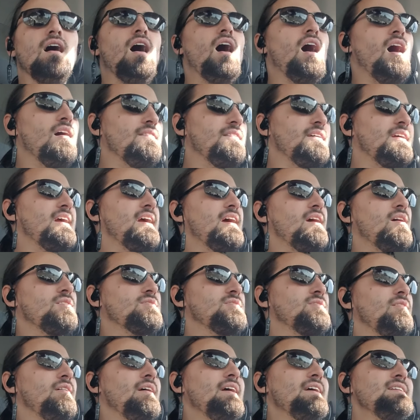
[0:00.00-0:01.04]
on the
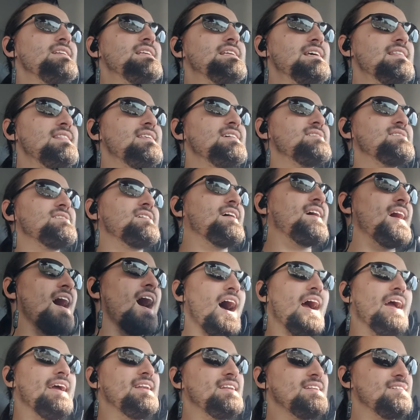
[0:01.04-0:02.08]
character into this
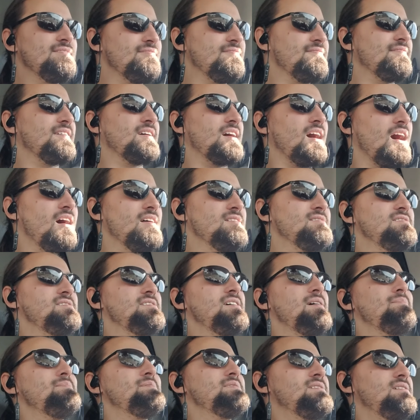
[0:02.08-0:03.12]
kind of concept,